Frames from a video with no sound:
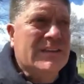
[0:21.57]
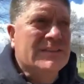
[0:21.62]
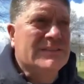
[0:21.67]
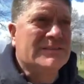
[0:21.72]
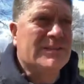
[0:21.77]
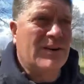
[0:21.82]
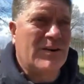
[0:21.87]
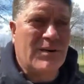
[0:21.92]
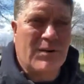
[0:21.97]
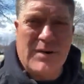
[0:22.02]

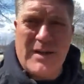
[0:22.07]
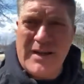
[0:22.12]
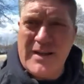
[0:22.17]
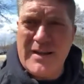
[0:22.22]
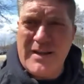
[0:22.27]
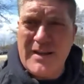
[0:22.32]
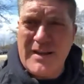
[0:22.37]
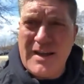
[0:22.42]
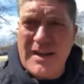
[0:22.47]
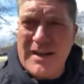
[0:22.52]
So
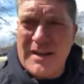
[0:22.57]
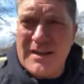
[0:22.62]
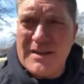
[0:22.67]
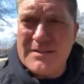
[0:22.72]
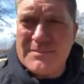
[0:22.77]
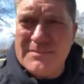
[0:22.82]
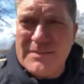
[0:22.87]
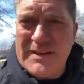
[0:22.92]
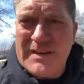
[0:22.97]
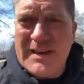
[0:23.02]

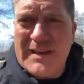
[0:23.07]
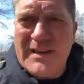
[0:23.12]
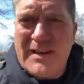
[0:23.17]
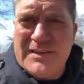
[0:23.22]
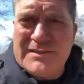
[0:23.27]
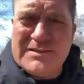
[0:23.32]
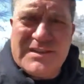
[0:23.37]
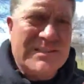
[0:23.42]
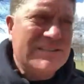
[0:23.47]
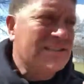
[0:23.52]

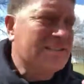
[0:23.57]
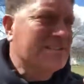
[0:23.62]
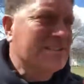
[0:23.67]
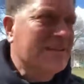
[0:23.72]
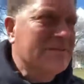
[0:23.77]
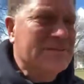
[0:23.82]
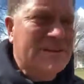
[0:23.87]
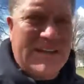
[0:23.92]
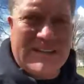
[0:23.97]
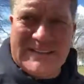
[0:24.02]
it
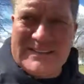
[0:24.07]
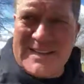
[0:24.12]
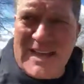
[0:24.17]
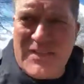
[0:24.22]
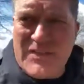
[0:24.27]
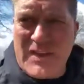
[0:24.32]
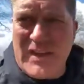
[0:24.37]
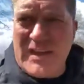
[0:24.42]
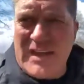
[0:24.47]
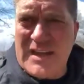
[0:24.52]
seems like
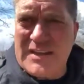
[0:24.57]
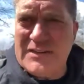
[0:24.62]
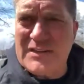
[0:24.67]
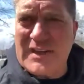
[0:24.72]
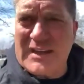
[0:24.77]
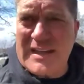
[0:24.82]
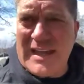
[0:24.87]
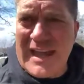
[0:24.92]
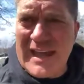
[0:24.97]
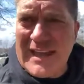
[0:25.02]
nothing in
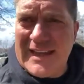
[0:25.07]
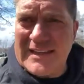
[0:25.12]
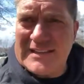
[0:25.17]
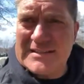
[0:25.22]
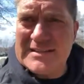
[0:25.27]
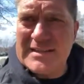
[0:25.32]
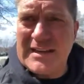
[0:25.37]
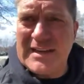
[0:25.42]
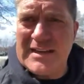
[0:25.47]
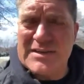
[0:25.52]
the
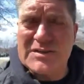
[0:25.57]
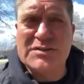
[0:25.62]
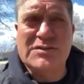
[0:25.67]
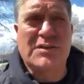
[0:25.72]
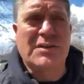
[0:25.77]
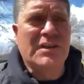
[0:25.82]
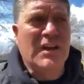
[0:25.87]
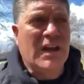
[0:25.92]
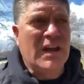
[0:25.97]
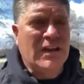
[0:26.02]
case
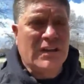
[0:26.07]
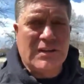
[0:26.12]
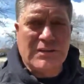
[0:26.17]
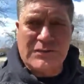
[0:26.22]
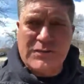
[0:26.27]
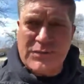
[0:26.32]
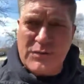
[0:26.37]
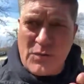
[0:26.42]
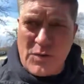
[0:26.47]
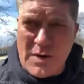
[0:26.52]
is
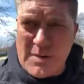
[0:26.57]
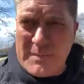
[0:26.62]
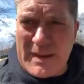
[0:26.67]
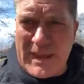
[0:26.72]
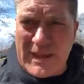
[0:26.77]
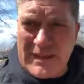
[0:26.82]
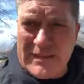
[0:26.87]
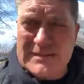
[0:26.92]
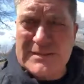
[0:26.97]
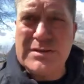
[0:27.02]

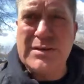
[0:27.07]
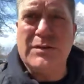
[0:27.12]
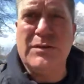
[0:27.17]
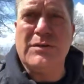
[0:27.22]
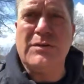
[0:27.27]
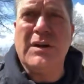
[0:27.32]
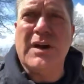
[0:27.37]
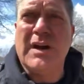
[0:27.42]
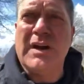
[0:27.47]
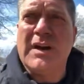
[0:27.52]
conforming
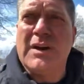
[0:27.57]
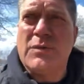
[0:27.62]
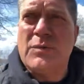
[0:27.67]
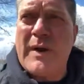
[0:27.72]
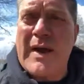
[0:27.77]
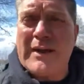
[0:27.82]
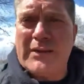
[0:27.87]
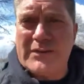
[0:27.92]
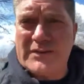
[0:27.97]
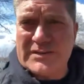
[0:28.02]
to
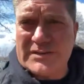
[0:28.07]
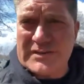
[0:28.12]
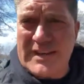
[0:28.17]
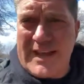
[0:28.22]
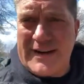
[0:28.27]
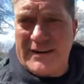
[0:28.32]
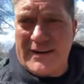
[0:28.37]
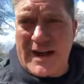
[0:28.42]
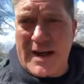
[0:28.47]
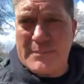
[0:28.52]
regular
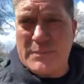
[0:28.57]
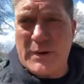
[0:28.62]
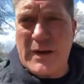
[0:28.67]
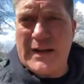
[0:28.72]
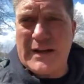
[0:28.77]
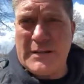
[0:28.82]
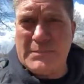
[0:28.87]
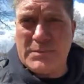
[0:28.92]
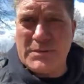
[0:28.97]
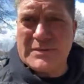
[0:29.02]
standard
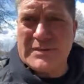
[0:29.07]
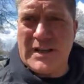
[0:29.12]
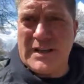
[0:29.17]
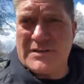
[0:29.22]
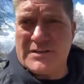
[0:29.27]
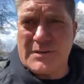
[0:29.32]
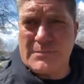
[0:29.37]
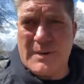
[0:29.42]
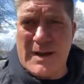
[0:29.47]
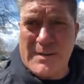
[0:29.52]
operating
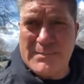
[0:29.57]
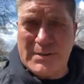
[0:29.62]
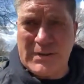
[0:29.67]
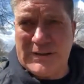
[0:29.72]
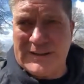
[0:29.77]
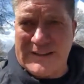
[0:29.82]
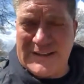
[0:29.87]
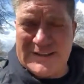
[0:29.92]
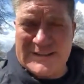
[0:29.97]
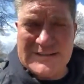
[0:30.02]
procedure by
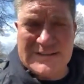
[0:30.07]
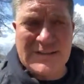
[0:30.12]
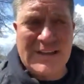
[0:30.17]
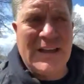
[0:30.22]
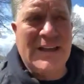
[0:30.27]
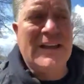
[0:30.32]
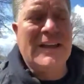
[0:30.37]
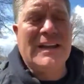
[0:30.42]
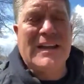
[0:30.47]
police.